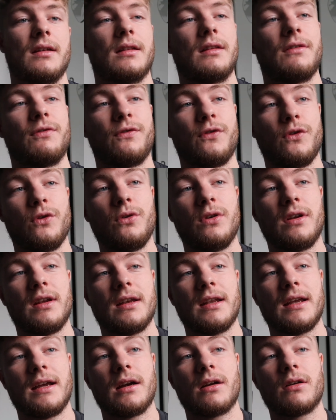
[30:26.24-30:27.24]
the food
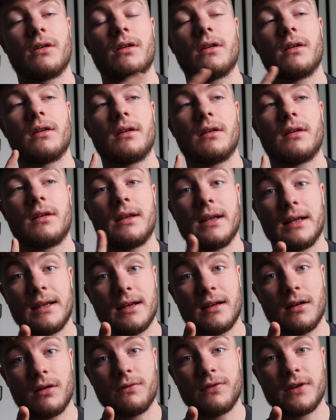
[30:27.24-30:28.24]
in there, they
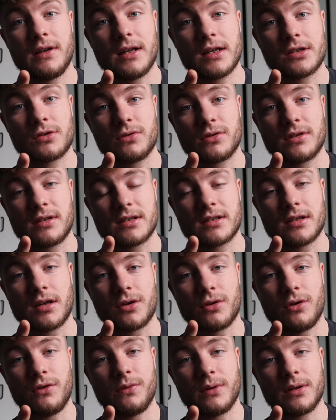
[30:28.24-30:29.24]
did lovely nachos to
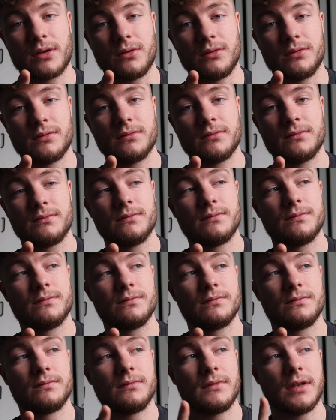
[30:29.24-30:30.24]
start off with though.
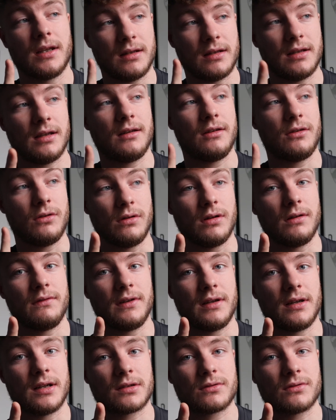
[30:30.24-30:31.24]
They did do
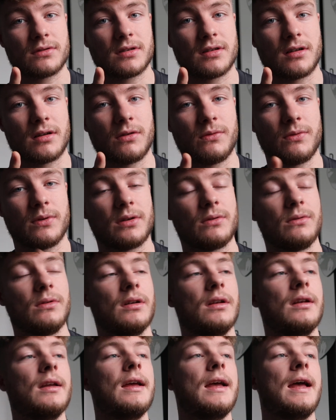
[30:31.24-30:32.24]
lovely nachos to start off with though.
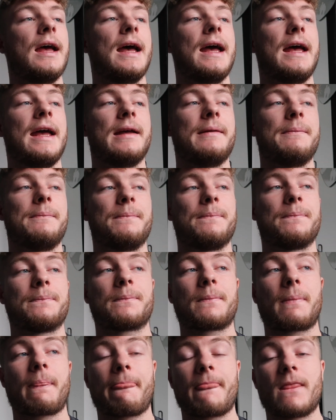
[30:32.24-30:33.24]

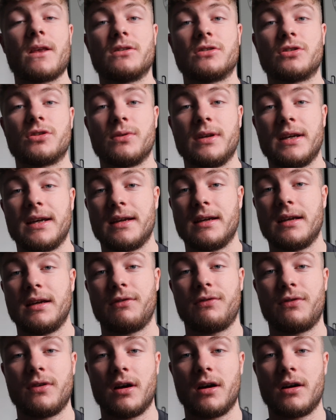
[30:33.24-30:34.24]
So yeah,
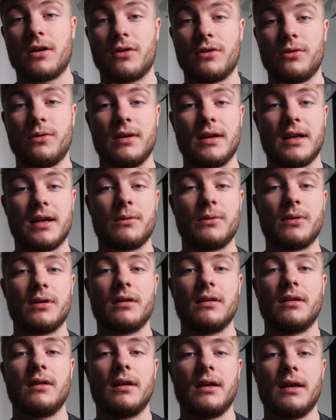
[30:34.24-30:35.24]
if you are doing that
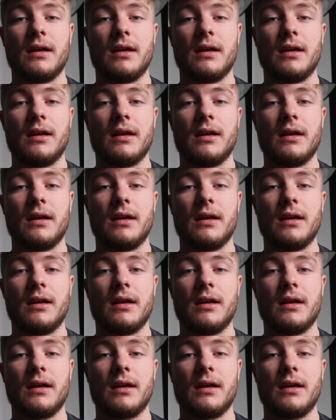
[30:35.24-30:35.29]
one,